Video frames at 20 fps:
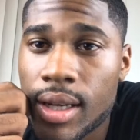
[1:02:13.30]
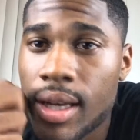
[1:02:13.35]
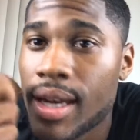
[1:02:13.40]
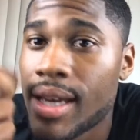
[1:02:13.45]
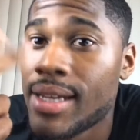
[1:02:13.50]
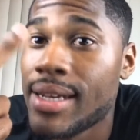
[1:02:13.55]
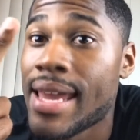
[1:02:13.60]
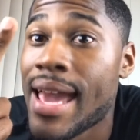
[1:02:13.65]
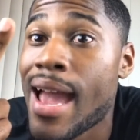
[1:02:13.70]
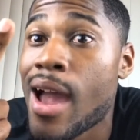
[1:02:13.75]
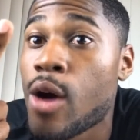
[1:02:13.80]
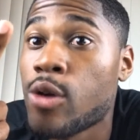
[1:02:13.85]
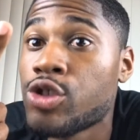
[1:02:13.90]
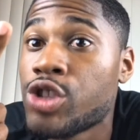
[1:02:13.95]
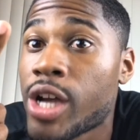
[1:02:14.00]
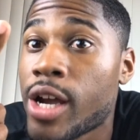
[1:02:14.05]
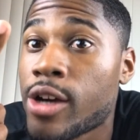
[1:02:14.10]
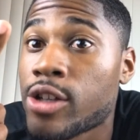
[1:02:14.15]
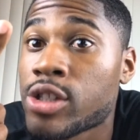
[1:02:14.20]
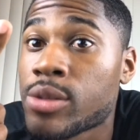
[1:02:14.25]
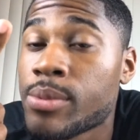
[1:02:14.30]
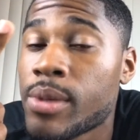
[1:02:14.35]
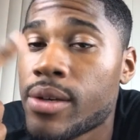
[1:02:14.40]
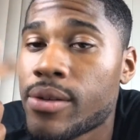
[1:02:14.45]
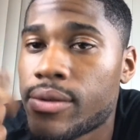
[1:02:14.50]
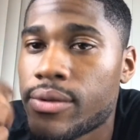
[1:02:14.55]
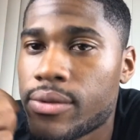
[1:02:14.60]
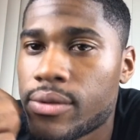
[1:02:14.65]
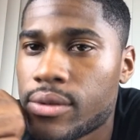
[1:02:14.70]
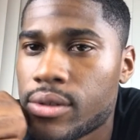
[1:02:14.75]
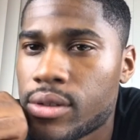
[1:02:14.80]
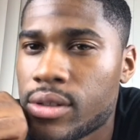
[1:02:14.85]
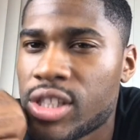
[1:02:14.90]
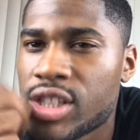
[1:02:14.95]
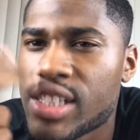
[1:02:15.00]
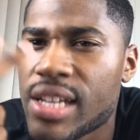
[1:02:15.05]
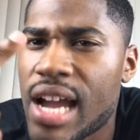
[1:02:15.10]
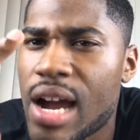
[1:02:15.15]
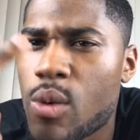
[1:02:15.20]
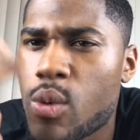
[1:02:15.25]
Now J.R. Smith
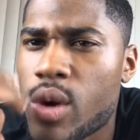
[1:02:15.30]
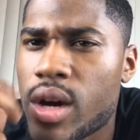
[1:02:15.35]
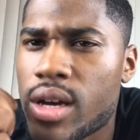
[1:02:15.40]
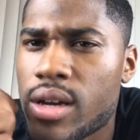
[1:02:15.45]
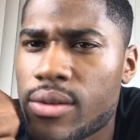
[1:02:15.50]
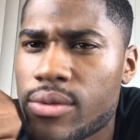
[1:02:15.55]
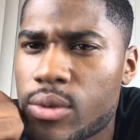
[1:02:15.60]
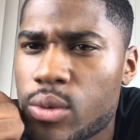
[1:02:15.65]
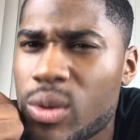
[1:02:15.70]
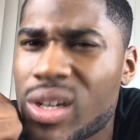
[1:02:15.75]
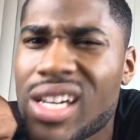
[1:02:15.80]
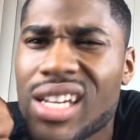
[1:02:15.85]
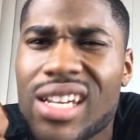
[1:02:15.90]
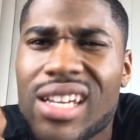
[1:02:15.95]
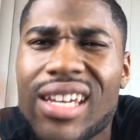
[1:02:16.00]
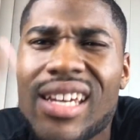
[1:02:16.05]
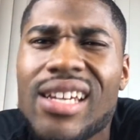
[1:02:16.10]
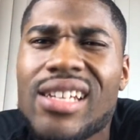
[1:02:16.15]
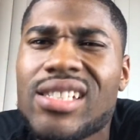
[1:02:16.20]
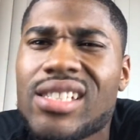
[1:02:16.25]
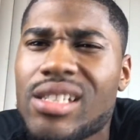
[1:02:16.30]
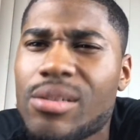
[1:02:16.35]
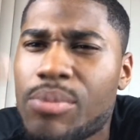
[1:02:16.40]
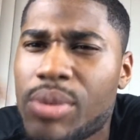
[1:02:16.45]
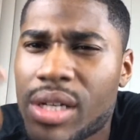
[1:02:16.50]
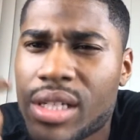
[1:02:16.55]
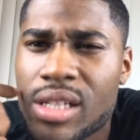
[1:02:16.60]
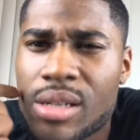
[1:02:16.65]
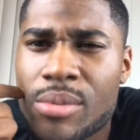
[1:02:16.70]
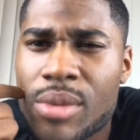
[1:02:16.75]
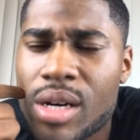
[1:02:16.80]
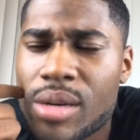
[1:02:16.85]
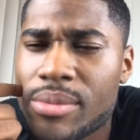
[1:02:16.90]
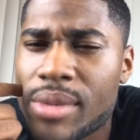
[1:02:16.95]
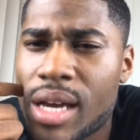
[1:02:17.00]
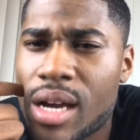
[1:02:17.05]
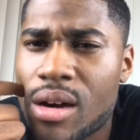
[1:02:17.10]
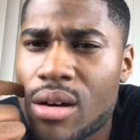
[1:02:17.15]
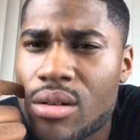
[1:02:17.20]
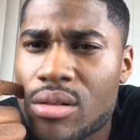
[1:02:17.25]
just got waived. We could have easily picked him up
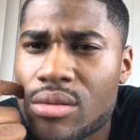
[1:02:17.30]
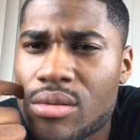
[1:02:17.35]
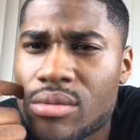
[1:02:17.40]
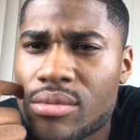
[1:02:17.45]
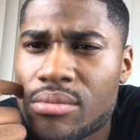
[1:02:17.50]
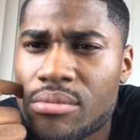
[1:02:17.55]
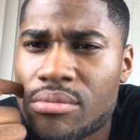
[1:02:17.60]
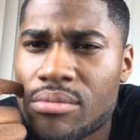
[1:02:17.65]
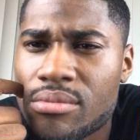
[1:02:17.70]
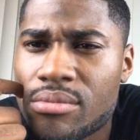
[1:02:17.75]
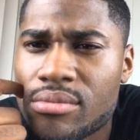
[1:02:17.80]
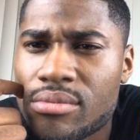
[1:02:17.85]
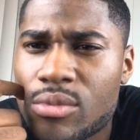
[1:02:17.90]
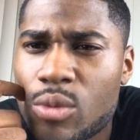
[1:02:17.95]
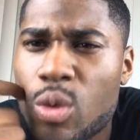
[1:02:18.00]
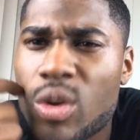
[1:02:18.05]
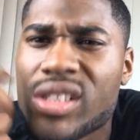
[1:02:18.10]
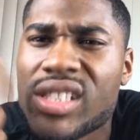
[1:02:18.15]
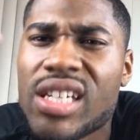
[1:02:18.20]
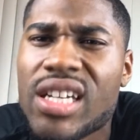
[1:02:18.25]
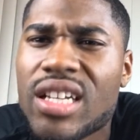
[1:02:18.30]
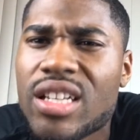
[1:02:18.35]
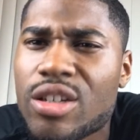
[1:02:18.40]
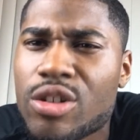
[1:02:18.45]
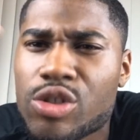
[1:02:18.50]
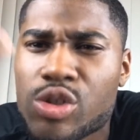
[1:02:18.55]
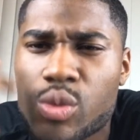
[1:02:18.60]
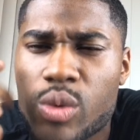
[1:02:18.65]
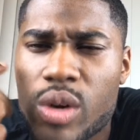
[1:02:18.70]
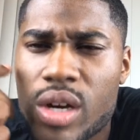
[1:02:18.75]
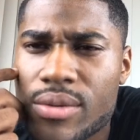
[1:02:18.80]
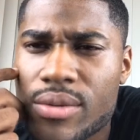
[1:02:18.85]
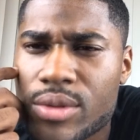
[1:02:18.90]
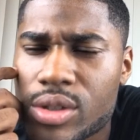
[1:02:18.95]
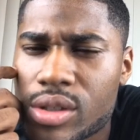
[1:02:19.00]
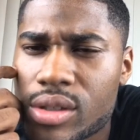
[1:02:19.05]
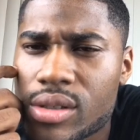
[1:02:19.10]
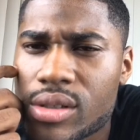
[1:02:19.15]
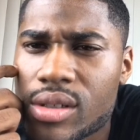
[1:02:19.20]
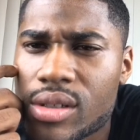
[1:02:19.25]
now once he clears
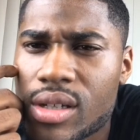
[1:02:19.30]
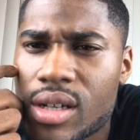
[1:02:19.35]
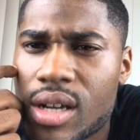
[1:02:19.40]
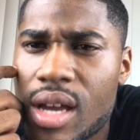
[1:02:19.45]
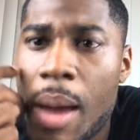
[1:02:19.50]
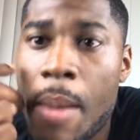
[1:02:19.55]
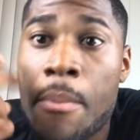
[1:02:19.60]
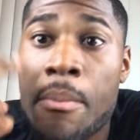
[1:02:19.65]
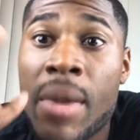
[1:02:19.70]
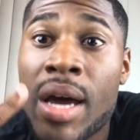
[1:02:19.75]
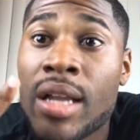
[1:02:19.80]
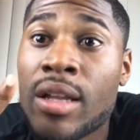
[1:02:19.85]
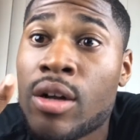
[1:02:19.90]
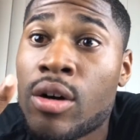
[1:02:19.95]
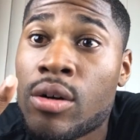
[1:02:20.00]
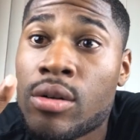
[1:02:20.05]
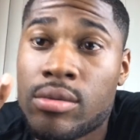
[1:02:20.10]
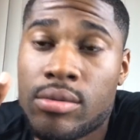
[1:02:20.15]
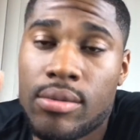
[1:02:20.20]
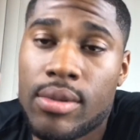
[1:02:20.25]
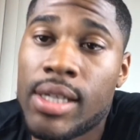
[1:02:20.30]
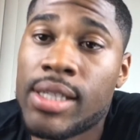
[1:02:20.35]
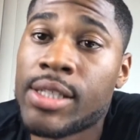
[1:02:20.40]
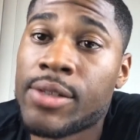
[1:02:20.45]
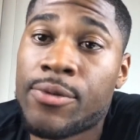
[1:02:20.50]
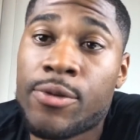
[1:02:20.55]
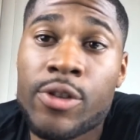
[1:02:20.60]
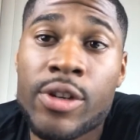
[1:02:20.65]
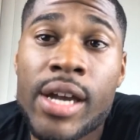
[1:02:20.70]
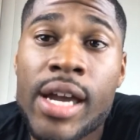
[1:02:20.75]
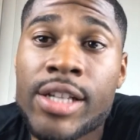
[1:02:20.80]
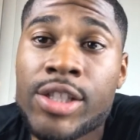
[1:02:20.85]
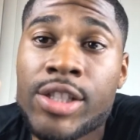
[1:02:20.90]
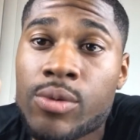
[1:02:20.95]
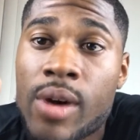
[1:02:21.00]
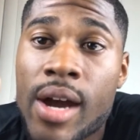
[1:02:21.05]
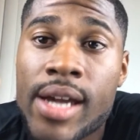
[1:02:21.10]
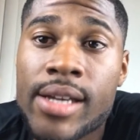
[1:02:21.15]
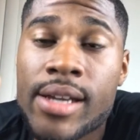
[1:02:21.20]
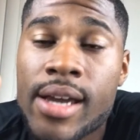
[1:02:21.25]
waivers. Melo is a free agent
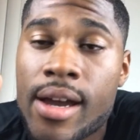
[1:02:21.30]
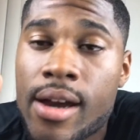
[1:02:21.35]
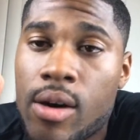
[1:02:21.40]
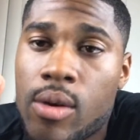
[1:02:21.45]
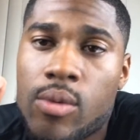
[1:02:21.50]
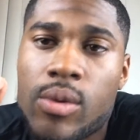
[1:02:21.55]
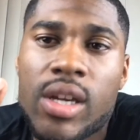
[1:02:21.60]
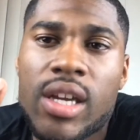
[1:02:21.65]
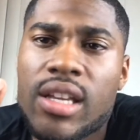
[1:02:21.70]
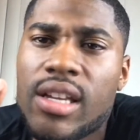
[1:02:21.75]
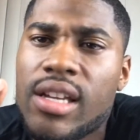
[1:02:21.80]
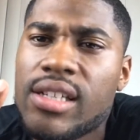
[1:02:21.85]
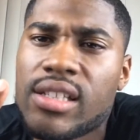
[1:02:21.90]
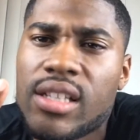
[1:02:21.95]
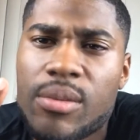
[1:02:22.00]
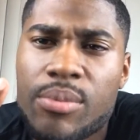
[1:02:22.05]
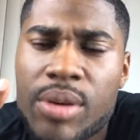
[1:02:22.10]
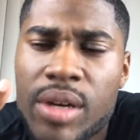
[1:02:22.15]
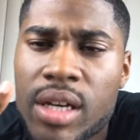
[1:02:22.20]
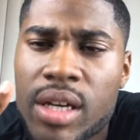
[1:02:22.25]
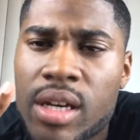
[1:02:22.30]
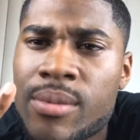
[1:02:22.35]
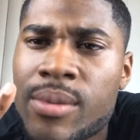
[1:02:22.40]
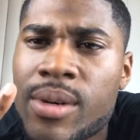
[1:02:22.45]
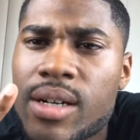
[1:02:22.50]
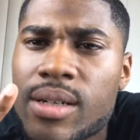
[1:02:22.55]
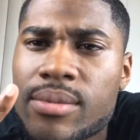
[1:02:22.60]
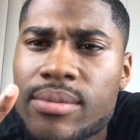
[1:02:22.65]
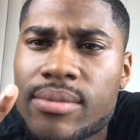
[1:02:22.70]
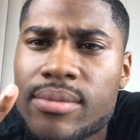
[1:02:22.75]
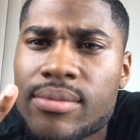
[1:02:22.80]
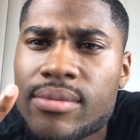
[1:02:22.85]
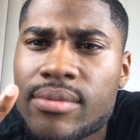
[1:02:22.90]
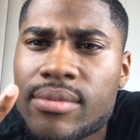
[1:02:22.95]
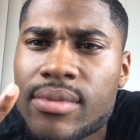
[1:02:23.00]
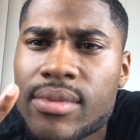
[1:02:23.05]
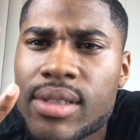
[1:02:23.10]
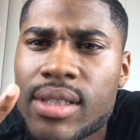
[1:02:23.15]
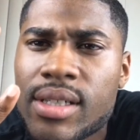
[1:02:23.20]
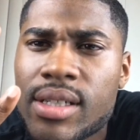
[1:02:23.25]
right now. We could easily pick him up.
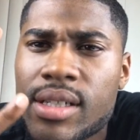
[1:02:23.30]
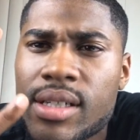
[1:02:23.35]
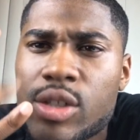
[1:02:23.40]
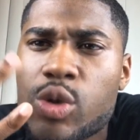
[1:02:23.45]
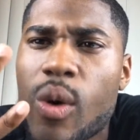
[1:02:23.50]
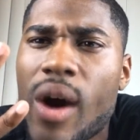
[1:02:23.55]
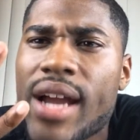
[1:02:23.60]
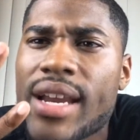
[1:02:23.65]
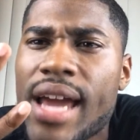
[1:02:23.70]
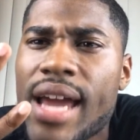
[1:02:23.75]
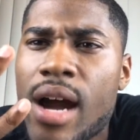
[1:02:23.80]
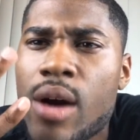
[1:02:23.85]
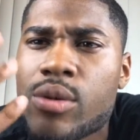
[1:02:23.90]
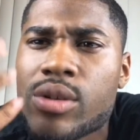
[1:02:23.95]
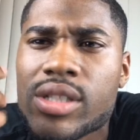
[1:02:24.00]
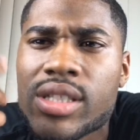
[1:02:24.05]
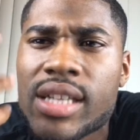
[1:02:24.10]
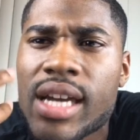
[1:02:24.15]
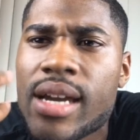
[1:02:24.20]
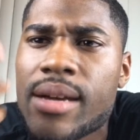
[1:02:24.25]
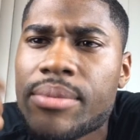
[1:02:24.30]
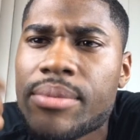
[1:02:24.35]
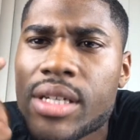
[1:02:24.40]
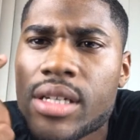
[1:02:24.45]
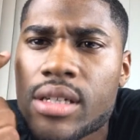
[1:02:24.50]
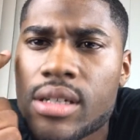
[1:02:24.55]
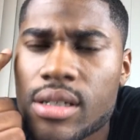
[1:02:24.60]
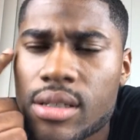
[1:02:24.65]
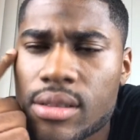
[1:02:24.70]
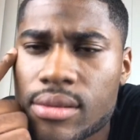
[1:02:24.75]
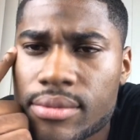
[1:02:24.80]
Dwight Howard, same thing.